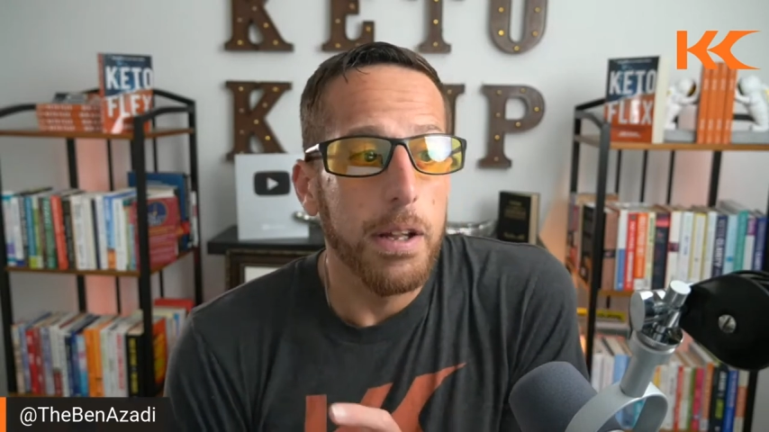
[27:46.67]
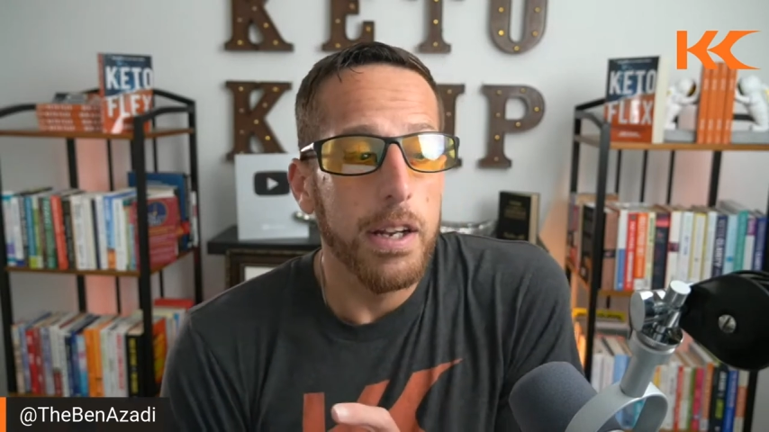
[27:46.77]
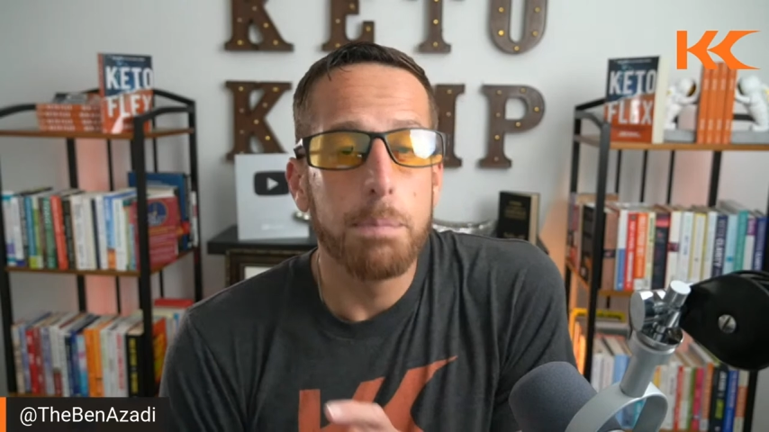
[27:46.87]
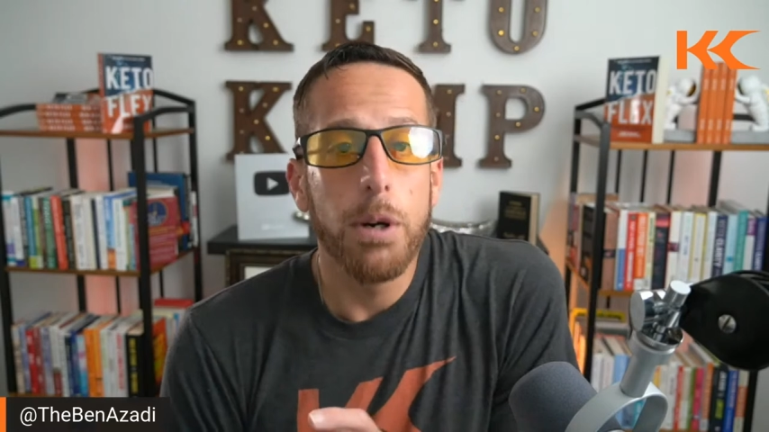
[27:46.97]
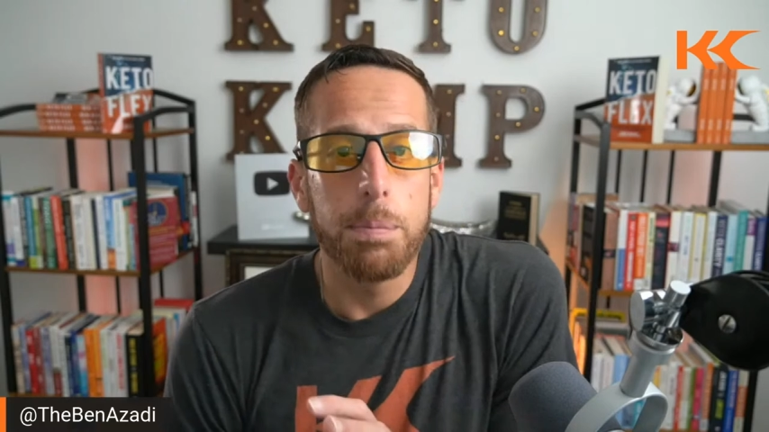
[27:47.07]
and
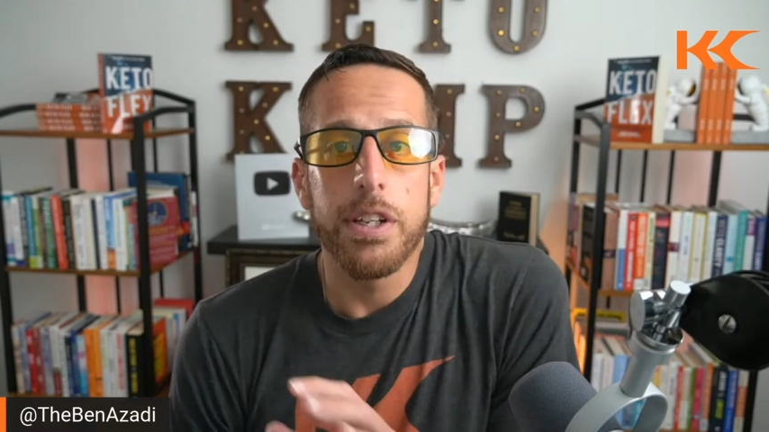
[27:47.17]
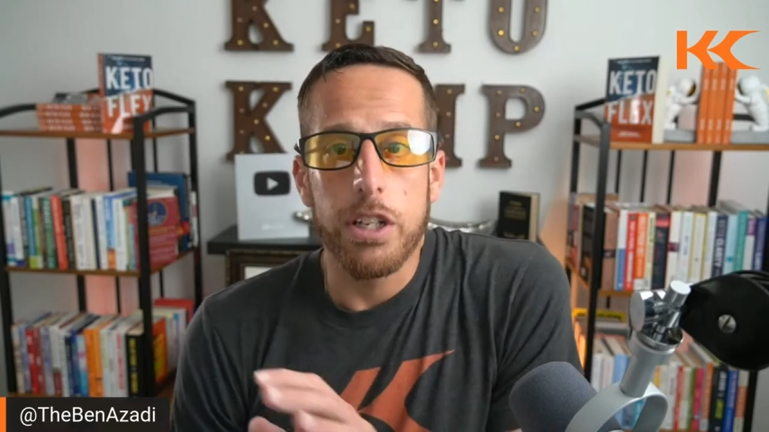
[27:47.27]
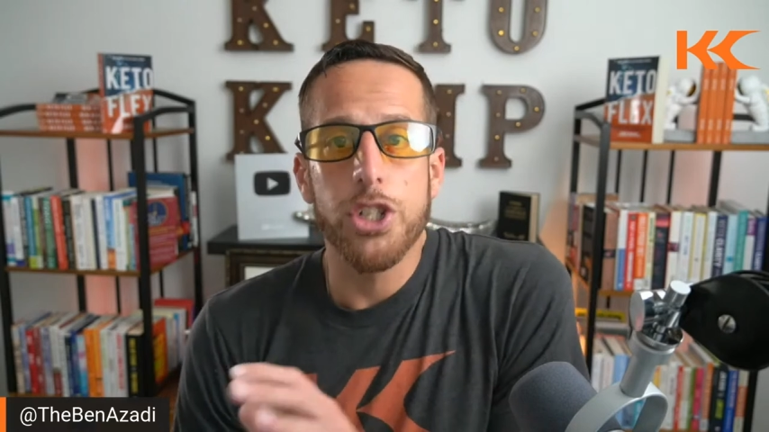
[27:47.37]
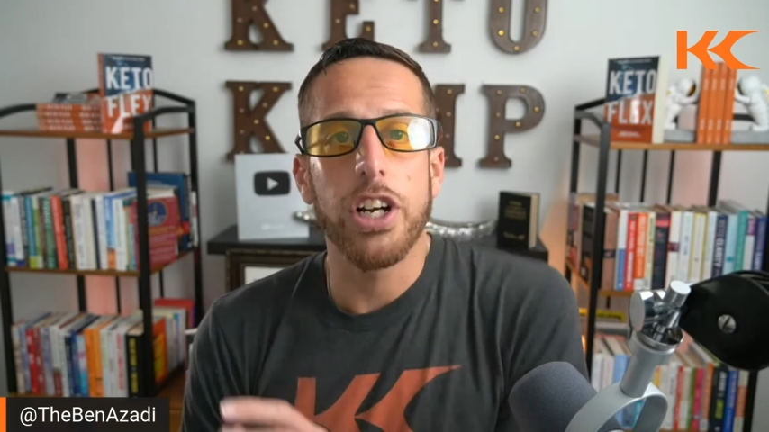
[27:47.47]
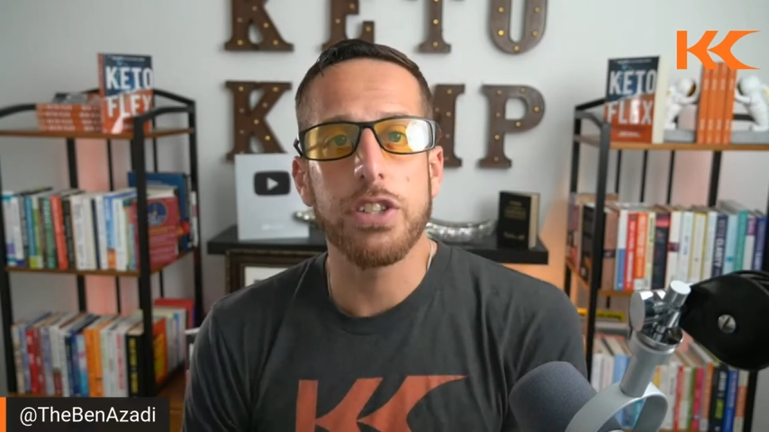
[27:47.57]
it put me in a
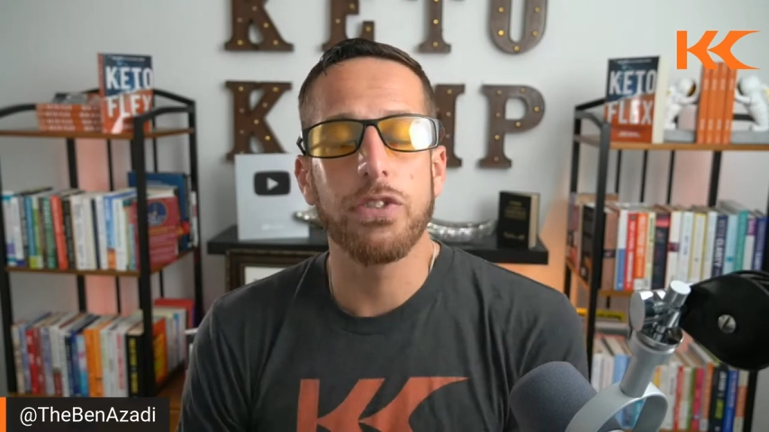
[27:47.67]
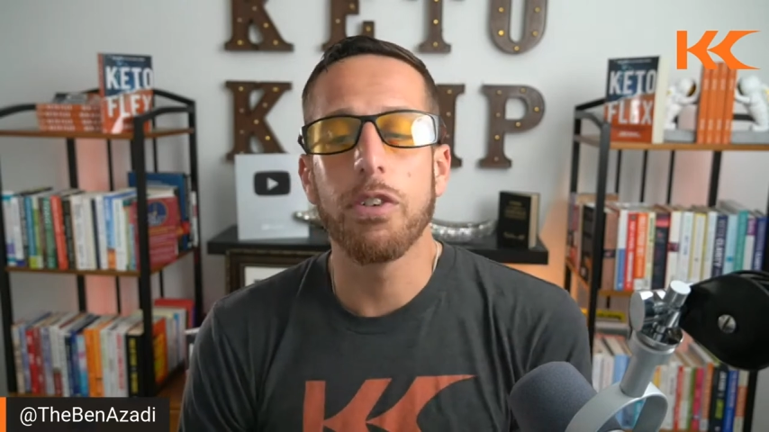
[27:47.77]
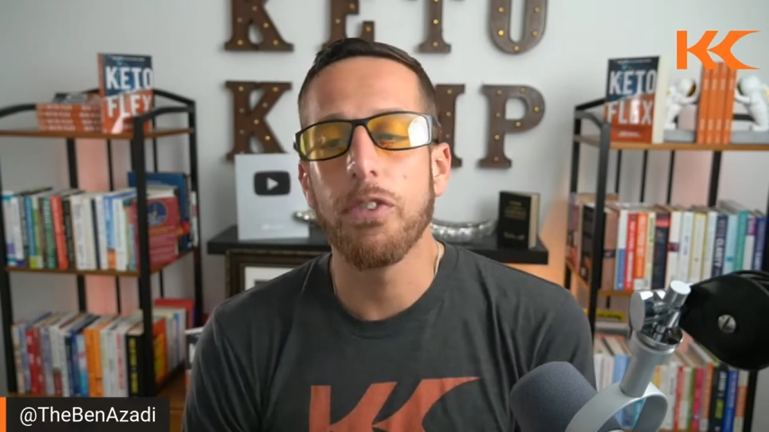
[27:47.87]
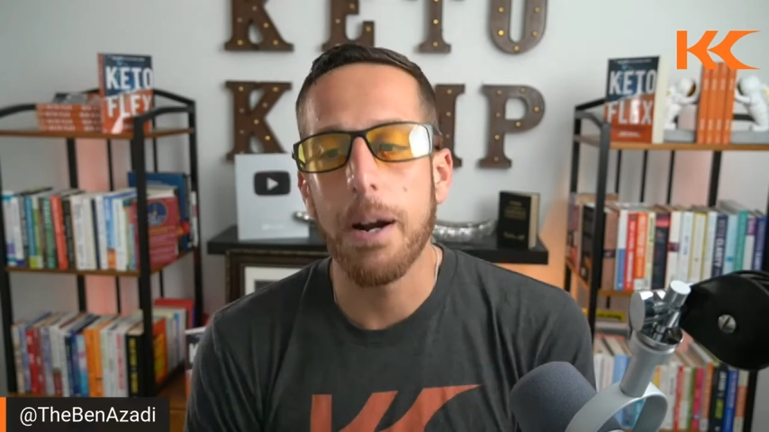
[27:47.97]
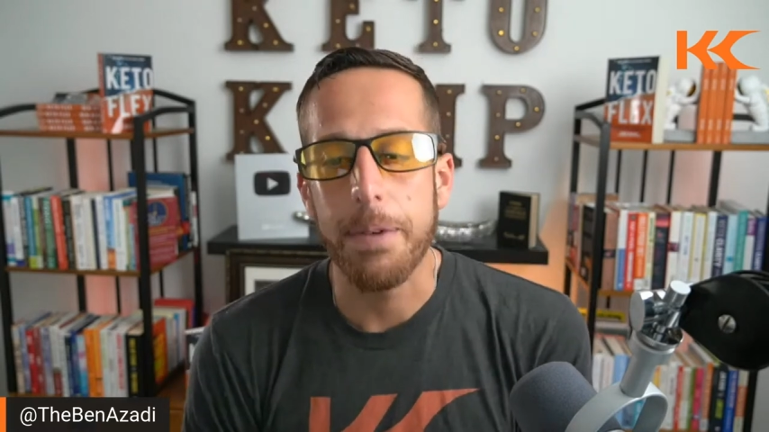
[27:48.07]
stressful
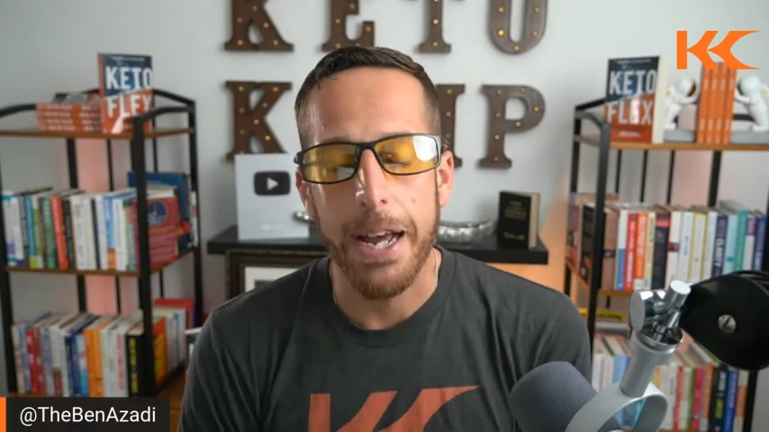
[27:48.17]
environment.